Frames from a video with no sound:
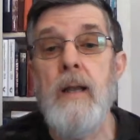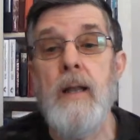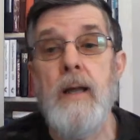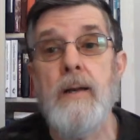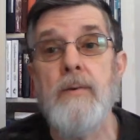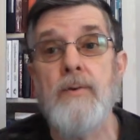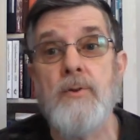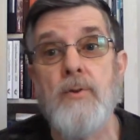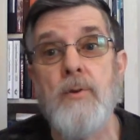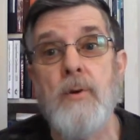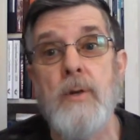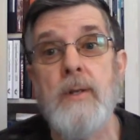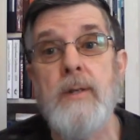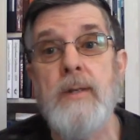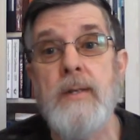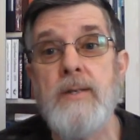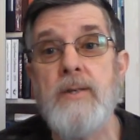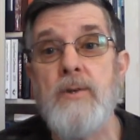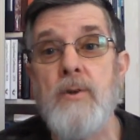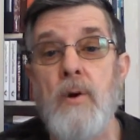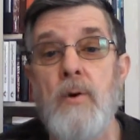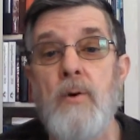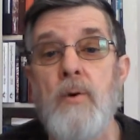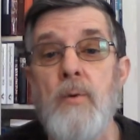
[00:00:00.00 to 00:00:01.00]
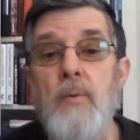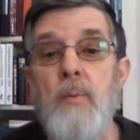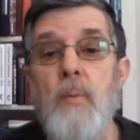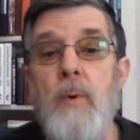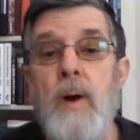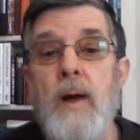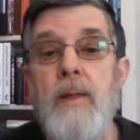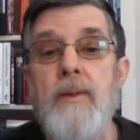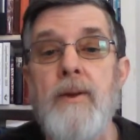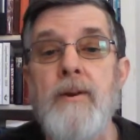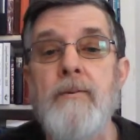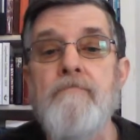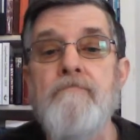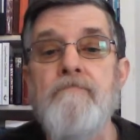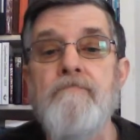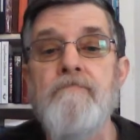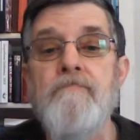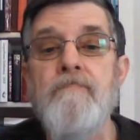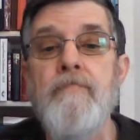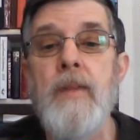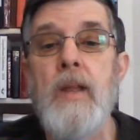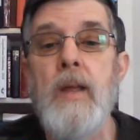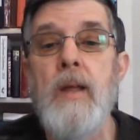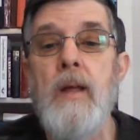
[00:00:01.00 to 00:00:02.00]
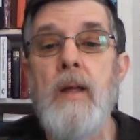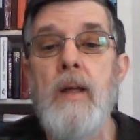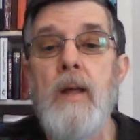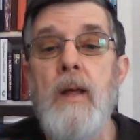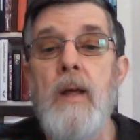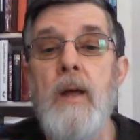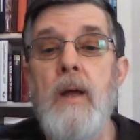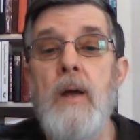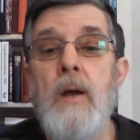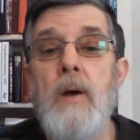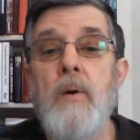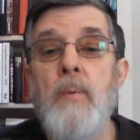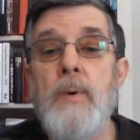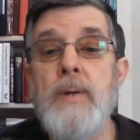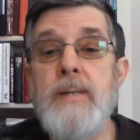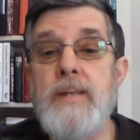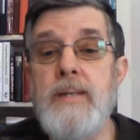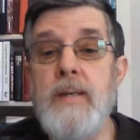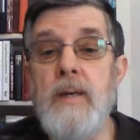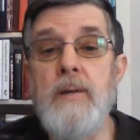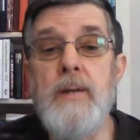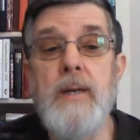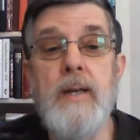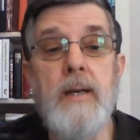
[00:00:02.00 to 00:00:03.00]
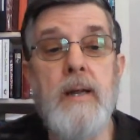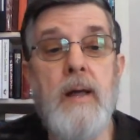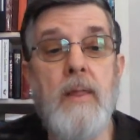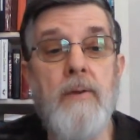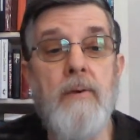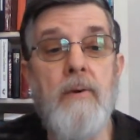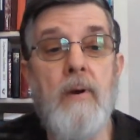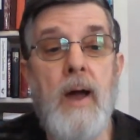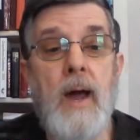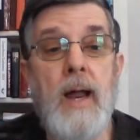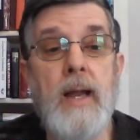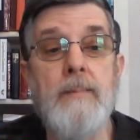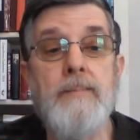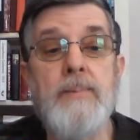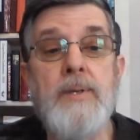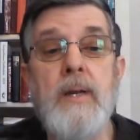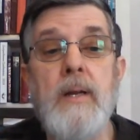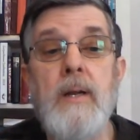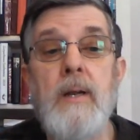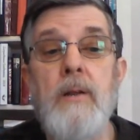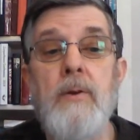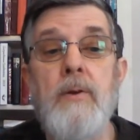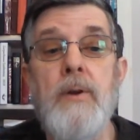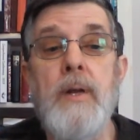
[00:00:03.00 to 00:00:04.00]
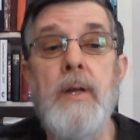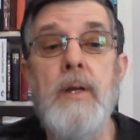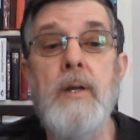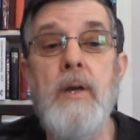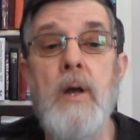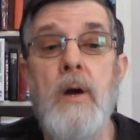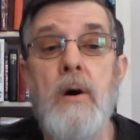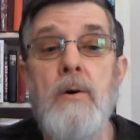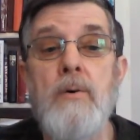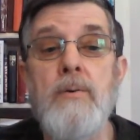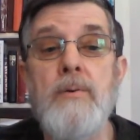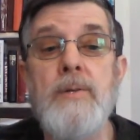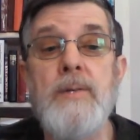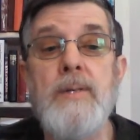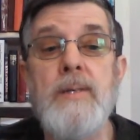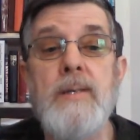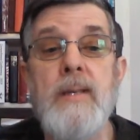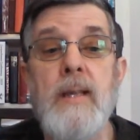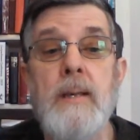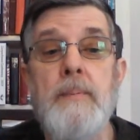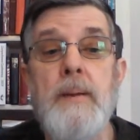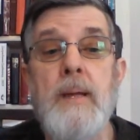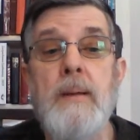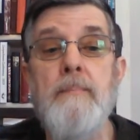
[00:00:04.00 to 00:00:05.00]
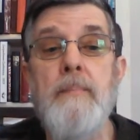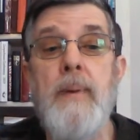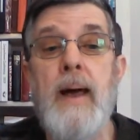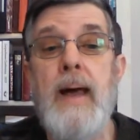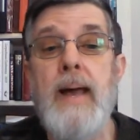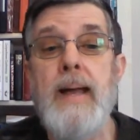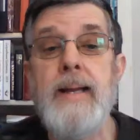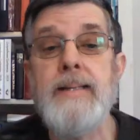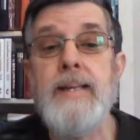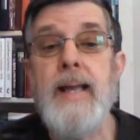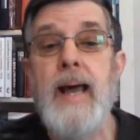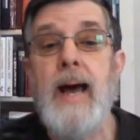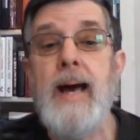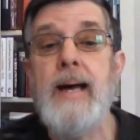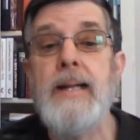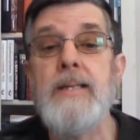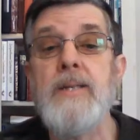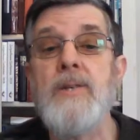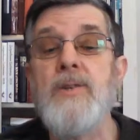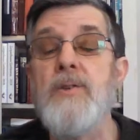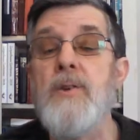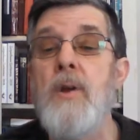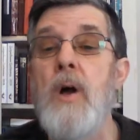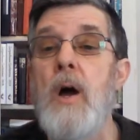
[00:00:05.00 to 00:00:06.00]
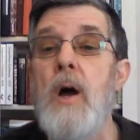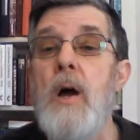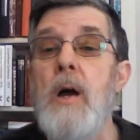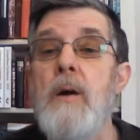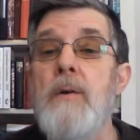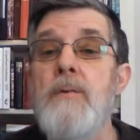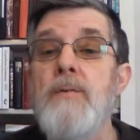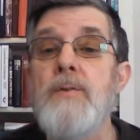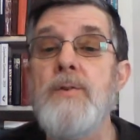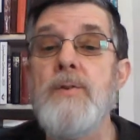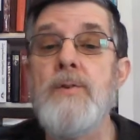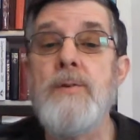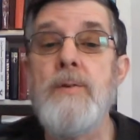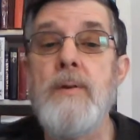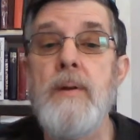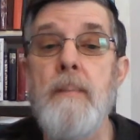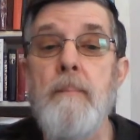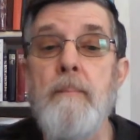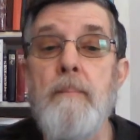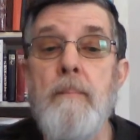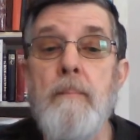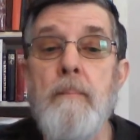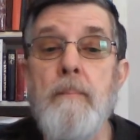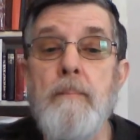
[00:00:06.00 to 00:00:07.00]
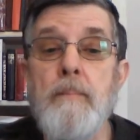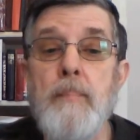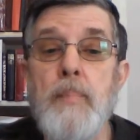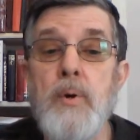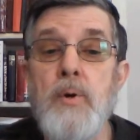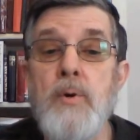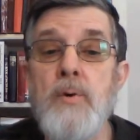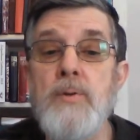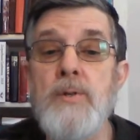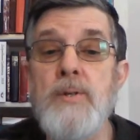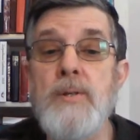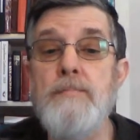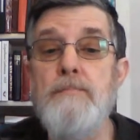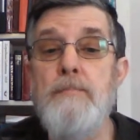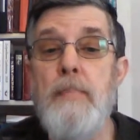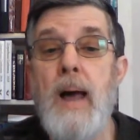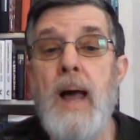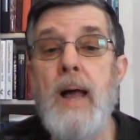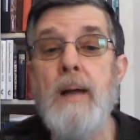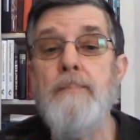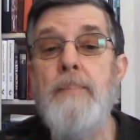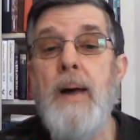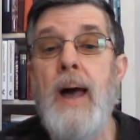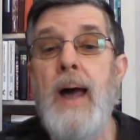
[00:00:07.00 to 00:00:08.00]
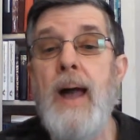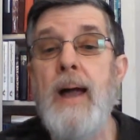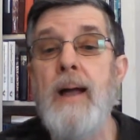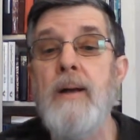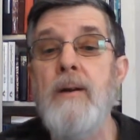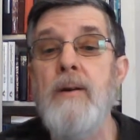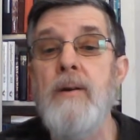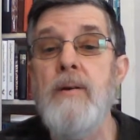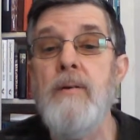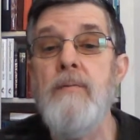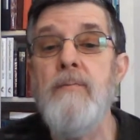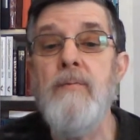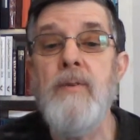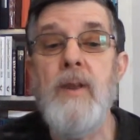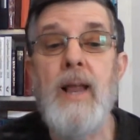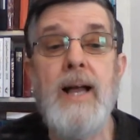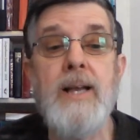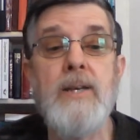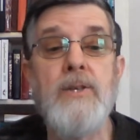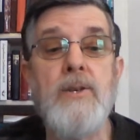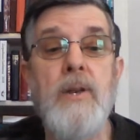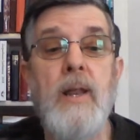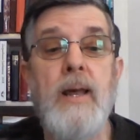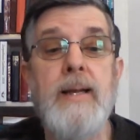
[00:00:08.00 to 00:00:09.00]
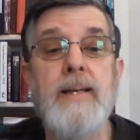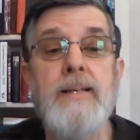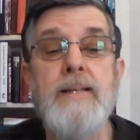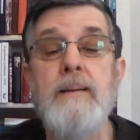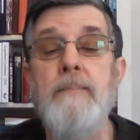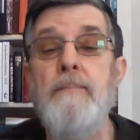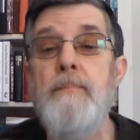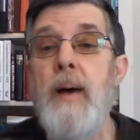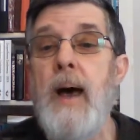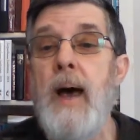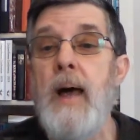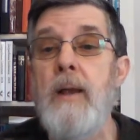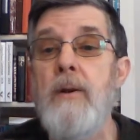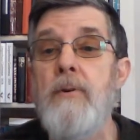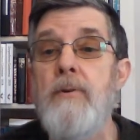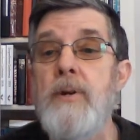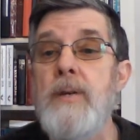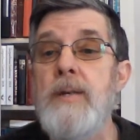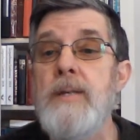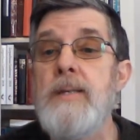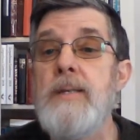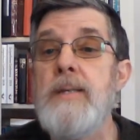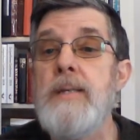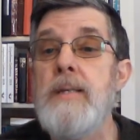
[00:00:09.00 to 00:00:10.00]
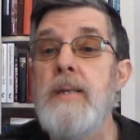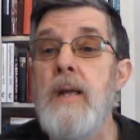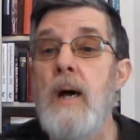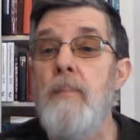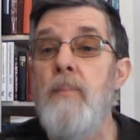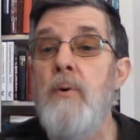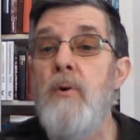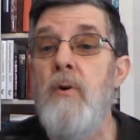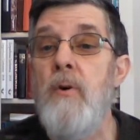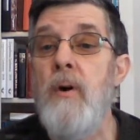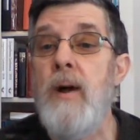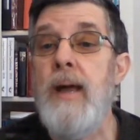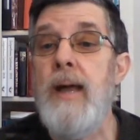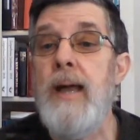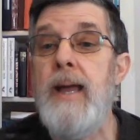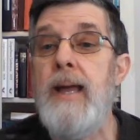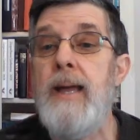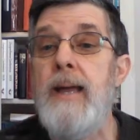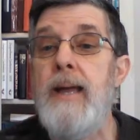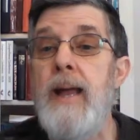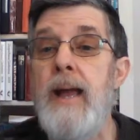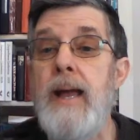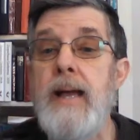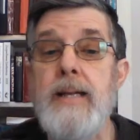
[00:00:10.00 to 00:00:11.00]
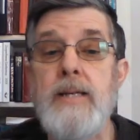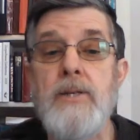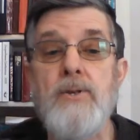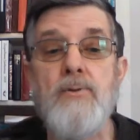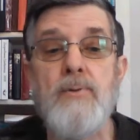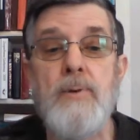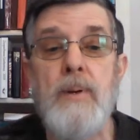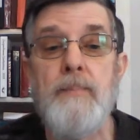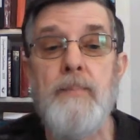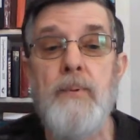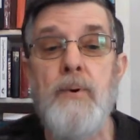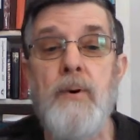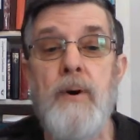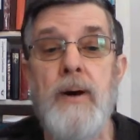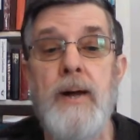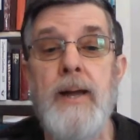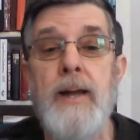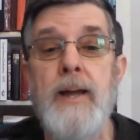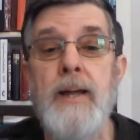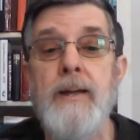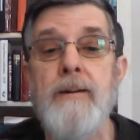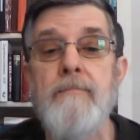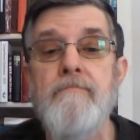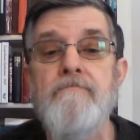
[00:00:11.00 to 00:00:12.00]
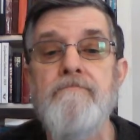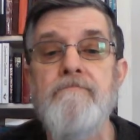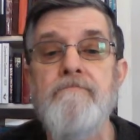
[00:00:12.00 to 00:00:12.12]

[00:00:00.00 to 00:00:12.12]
gloves during this cold weather. We still need other items including coats, sleeping bags, hats, scarves, boots, backpack, flashlights, and batteries, AA and AAA.